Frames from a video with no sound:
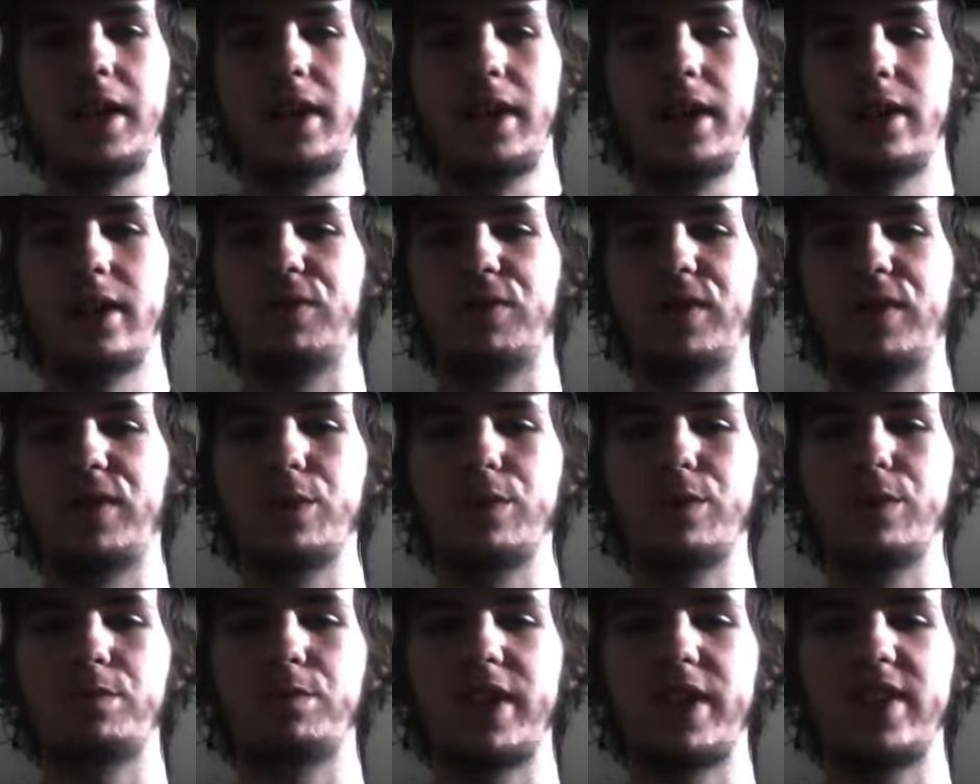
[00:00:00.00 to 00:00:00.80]
The
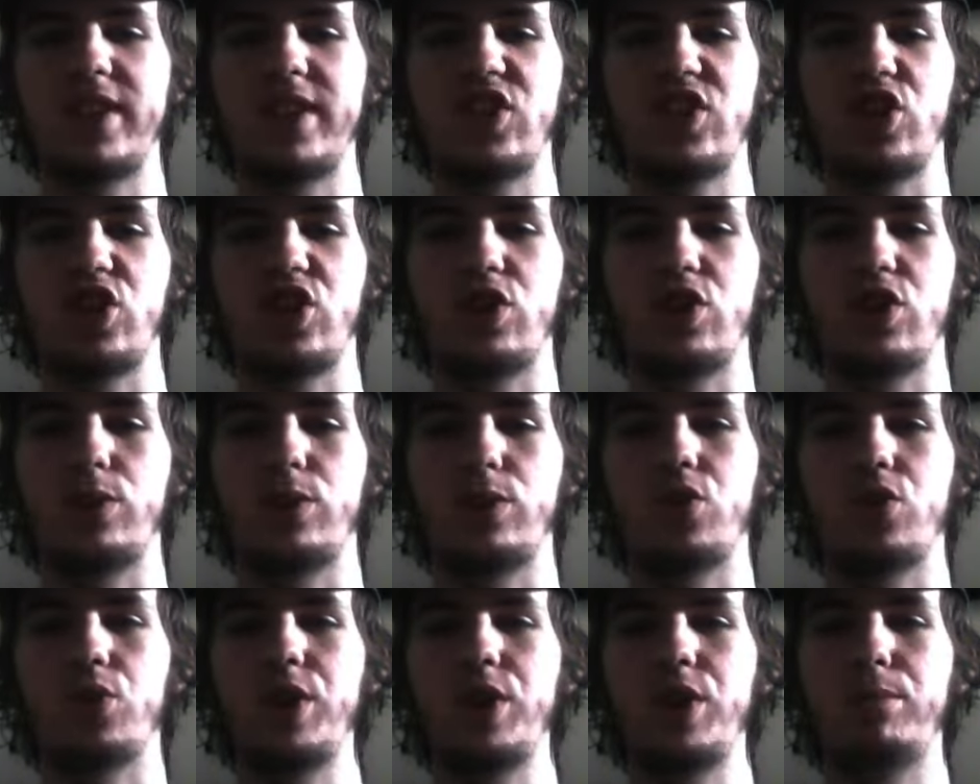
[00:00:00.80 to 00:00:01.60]
film's budget was
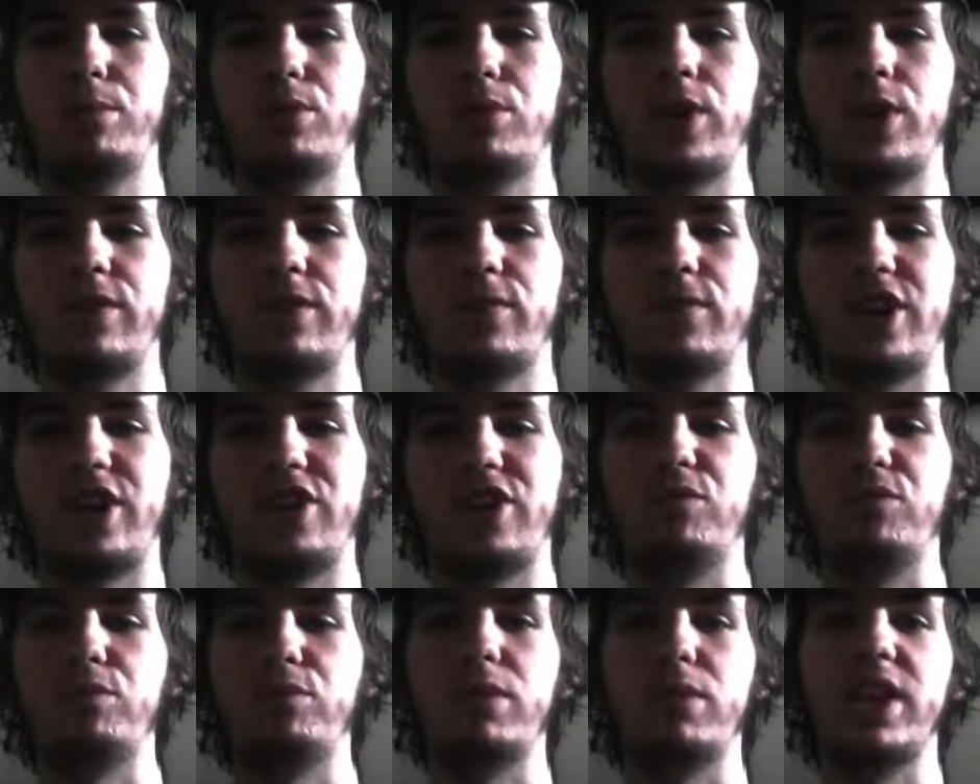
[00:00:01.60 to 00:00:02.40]

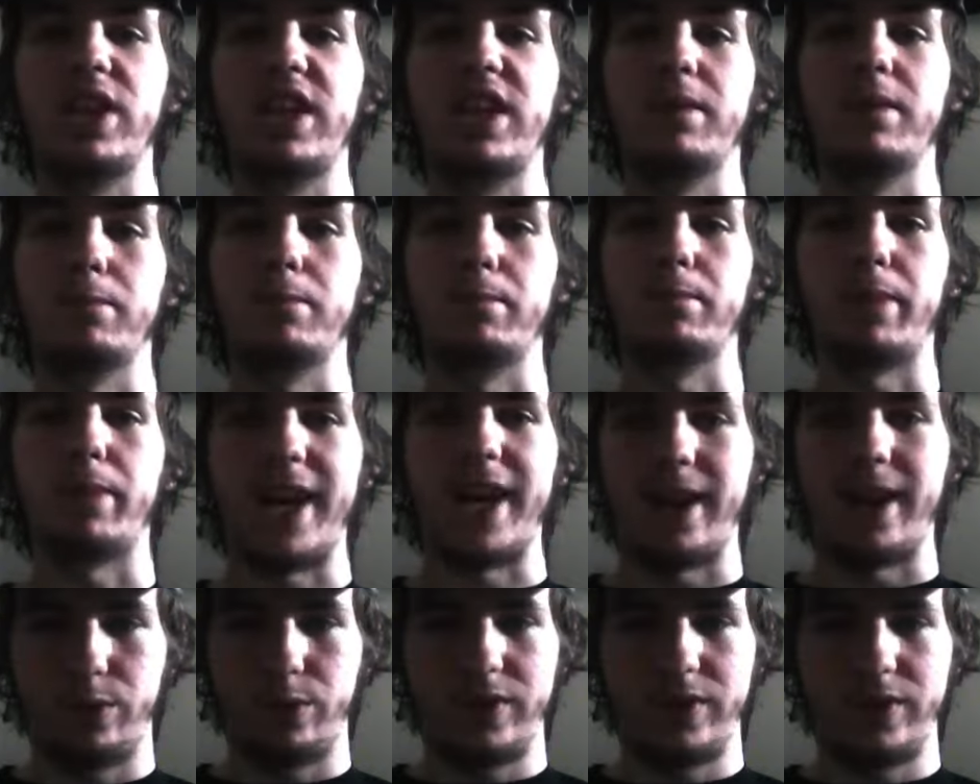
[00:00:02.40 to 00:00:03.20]
3.5 million
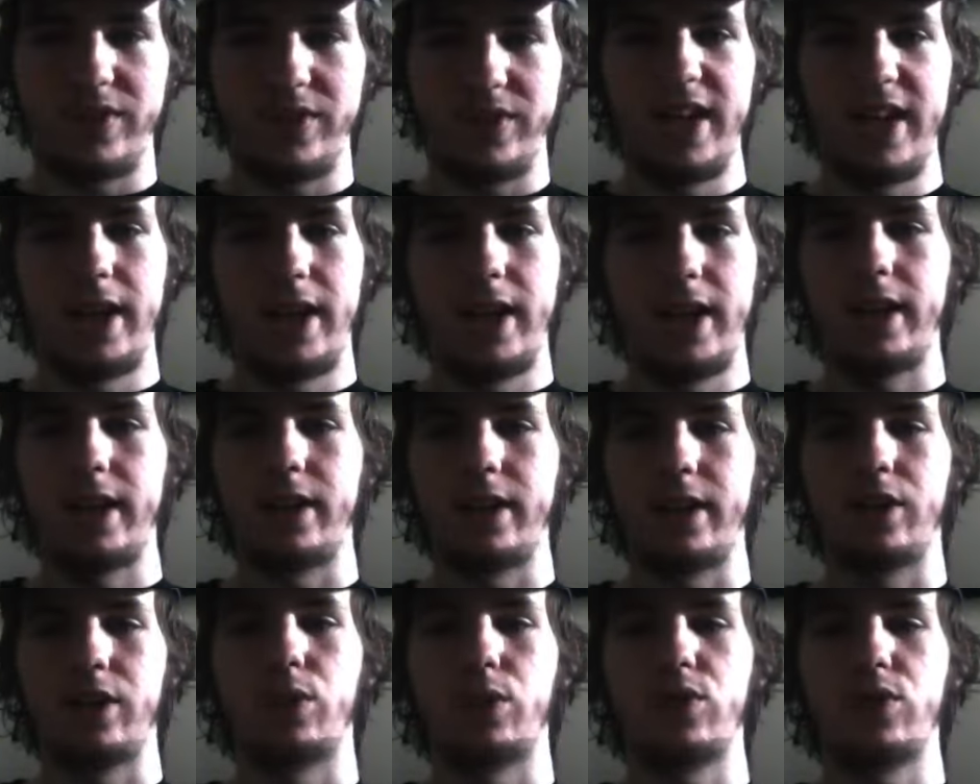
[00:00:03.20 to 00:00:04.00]
pounds and it
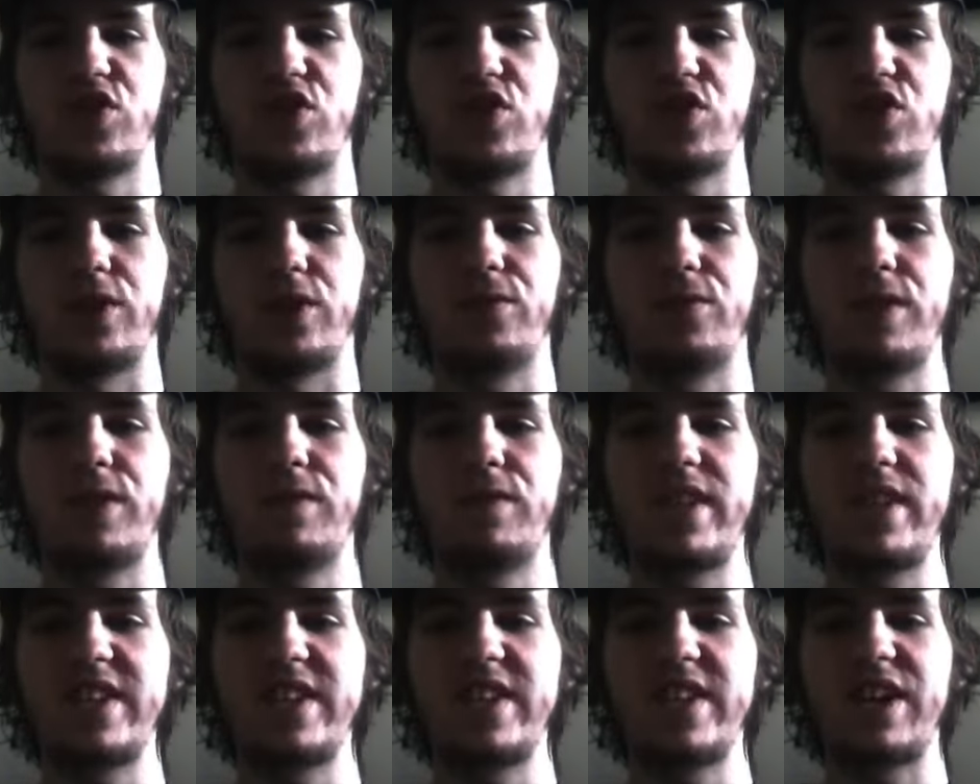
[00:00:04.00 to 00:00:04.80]
grossed over
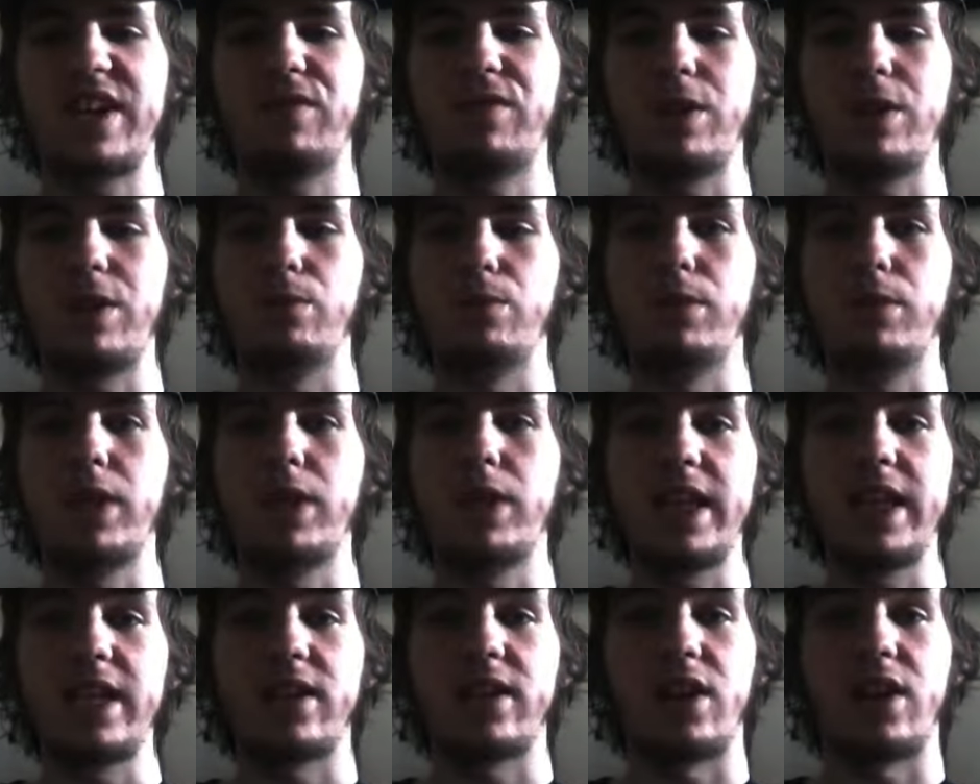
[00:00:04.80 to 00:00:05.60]
57
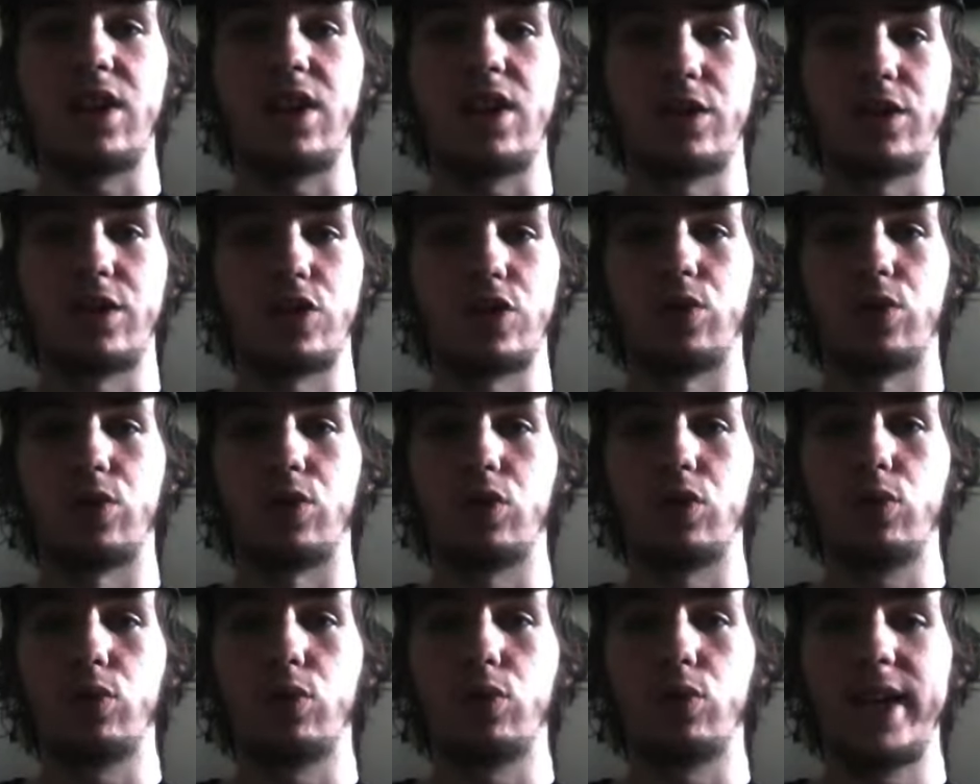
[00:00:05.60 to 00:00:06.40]
million dollars
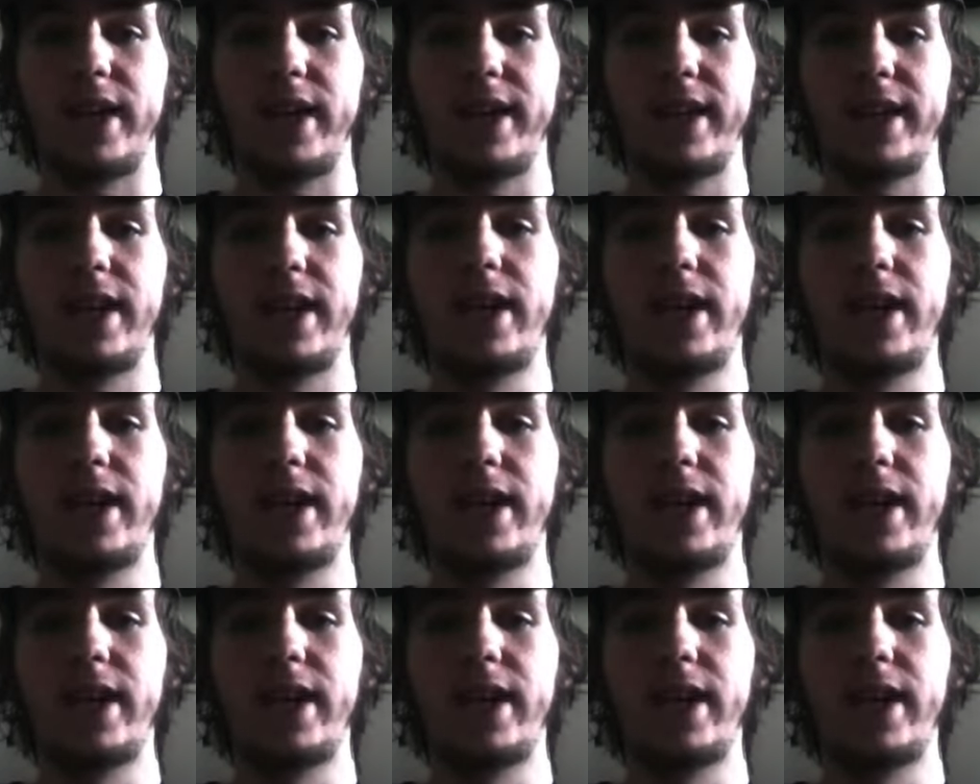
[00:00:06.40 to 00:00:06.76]
worldwide,